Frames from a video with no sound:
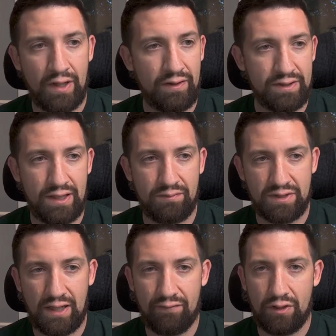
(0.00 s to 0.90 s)
This helps
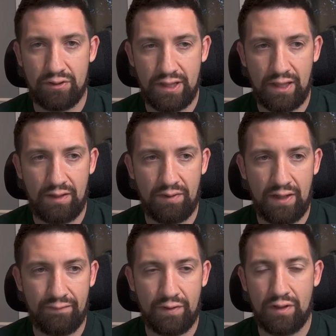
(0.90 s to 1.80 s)
cover your time and
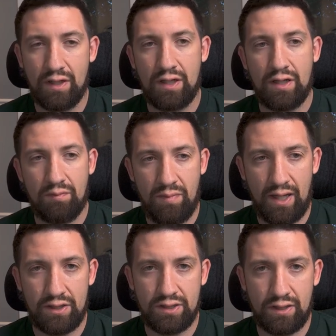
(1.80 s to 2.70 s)
effort
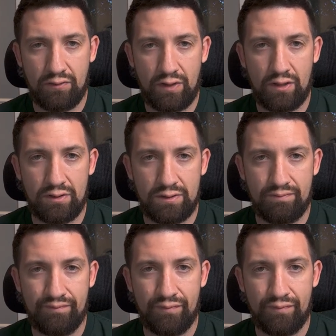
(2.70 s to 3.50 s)
managing the cleaners.